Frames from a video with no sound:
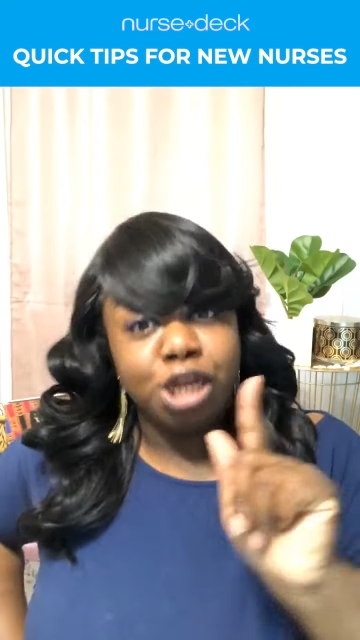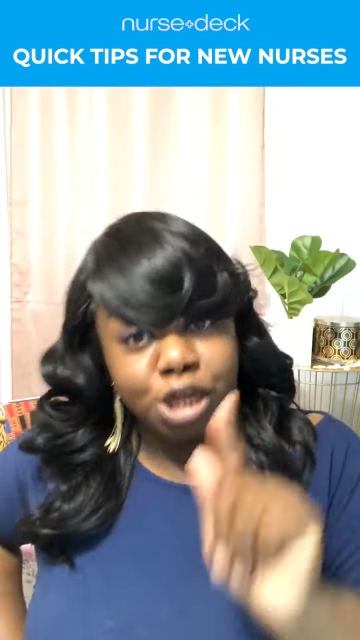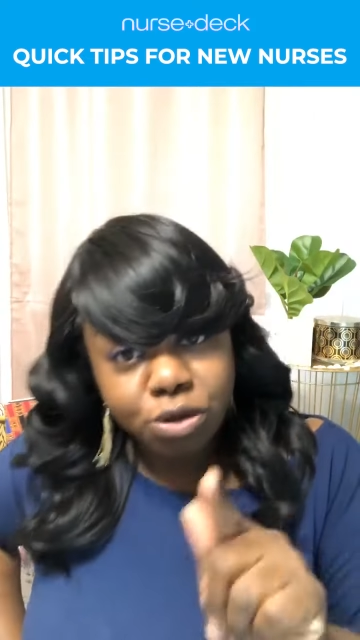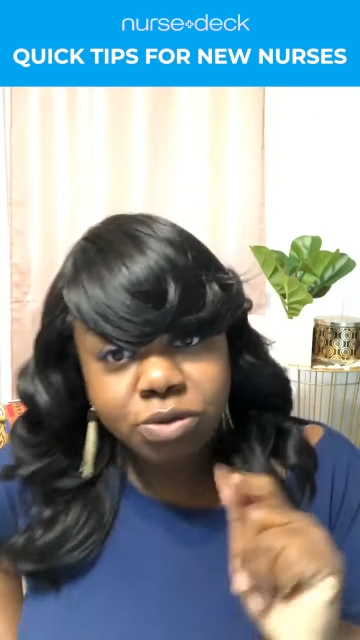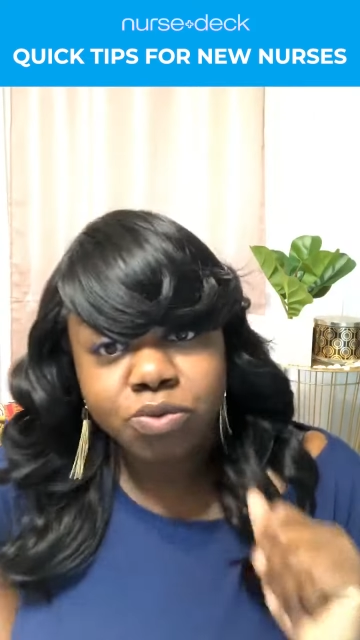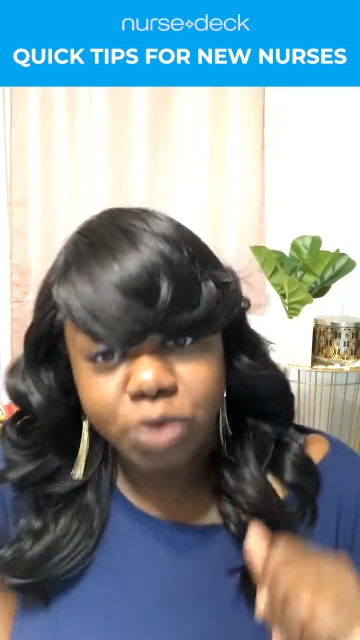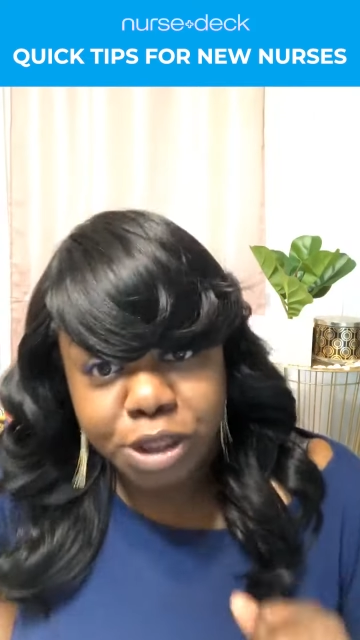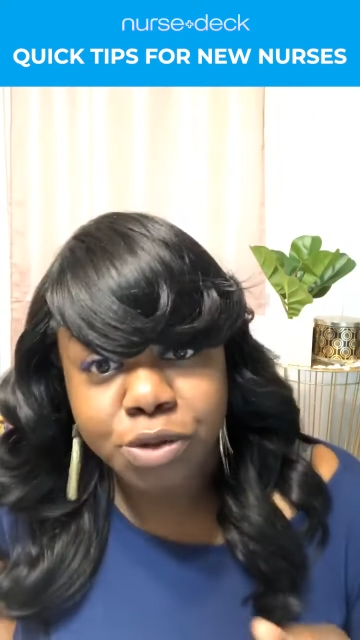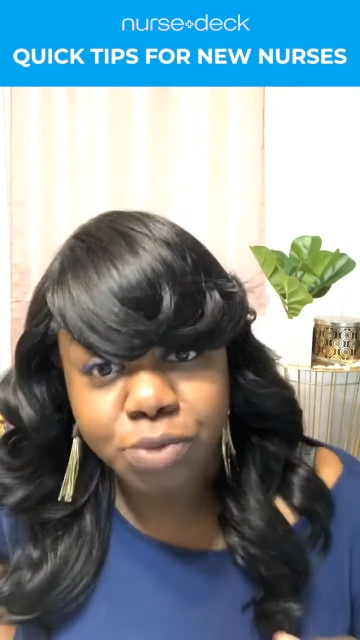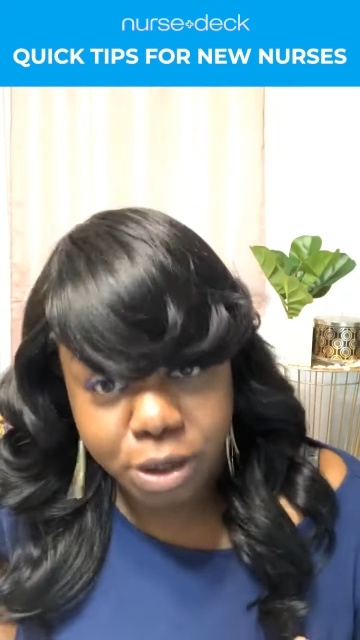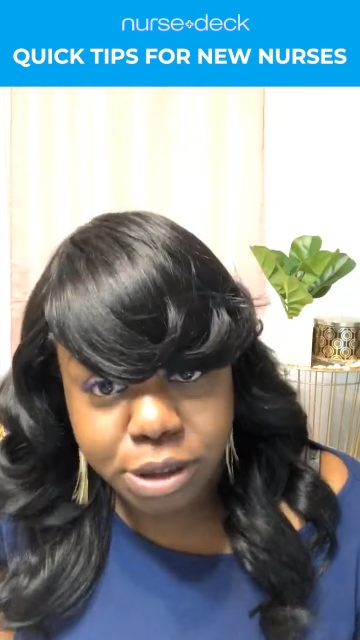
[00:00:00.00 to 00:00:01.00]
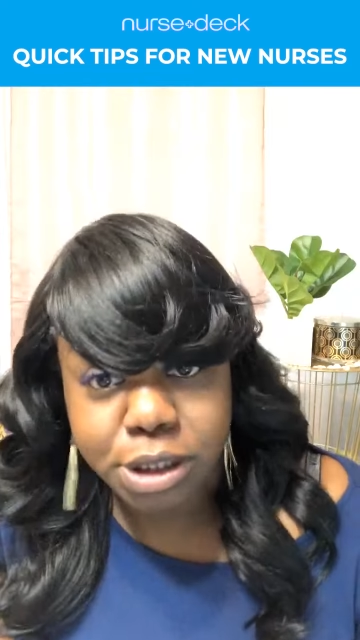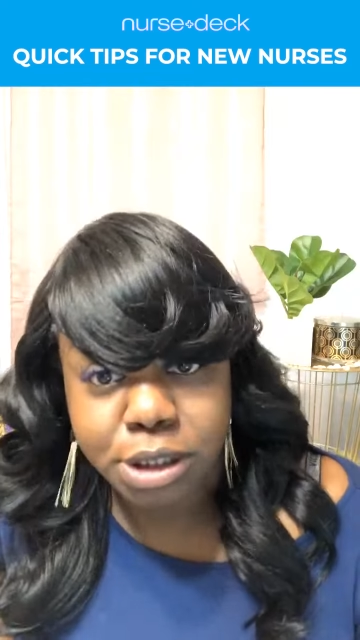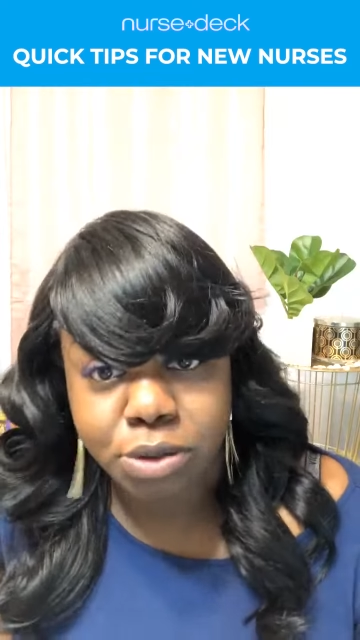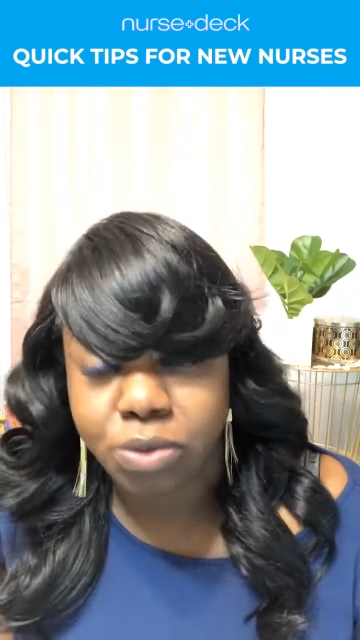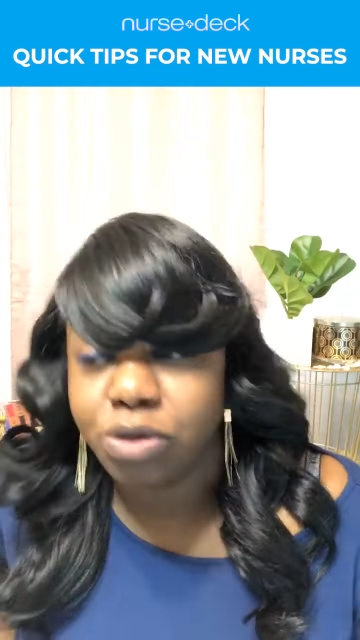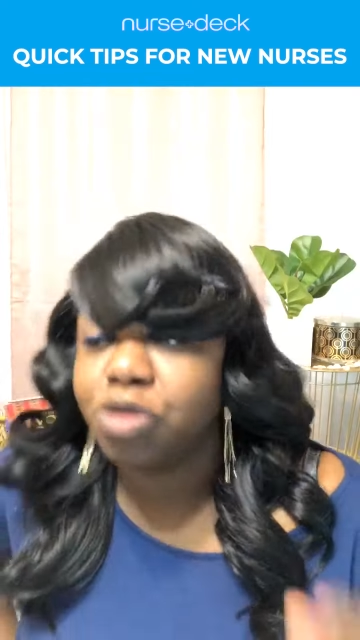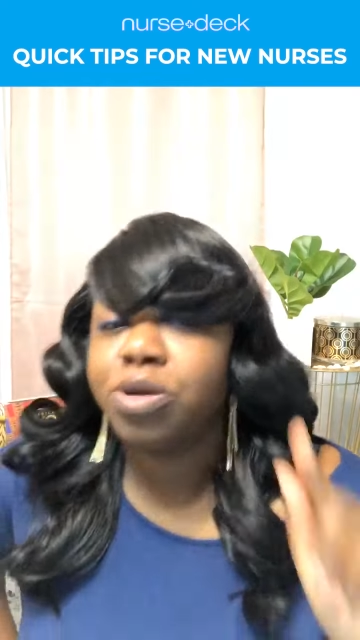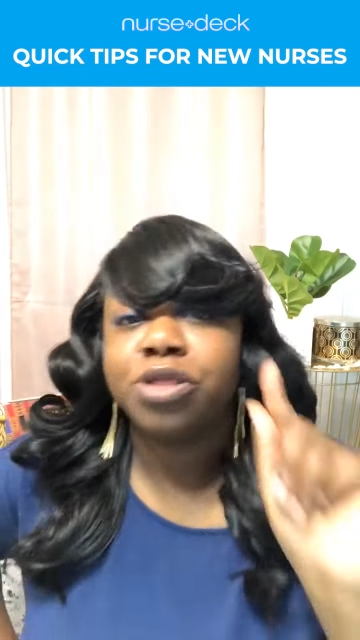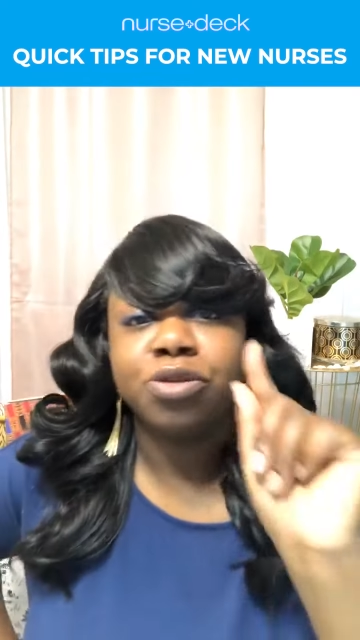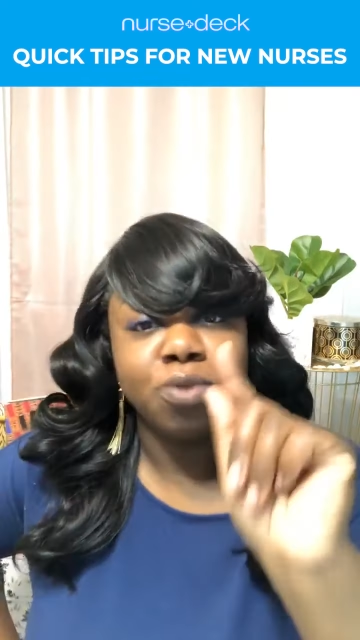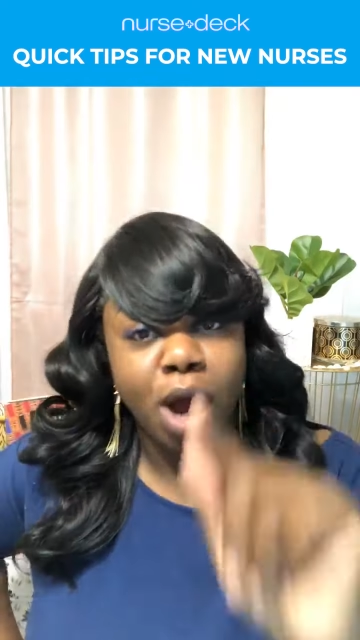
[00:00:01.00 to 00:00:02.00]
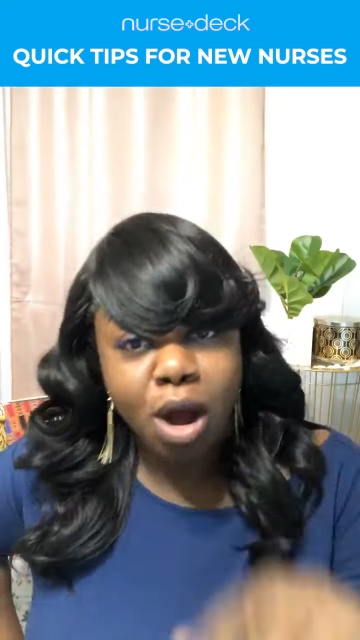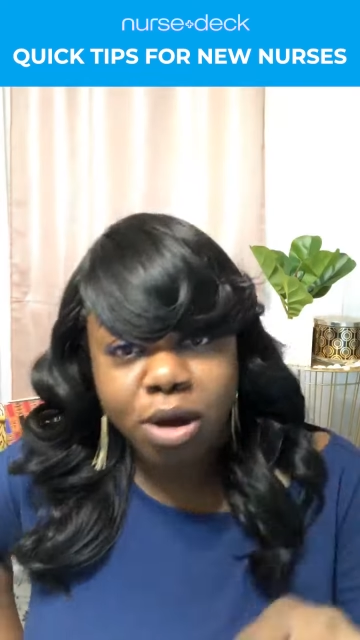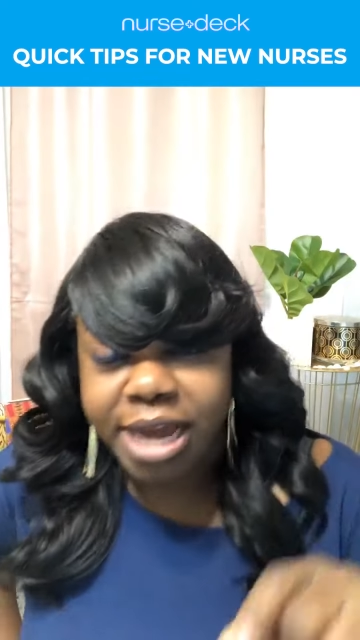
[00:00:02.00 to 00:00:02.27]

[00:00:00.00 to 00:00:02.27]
You went through nursing school. You went through all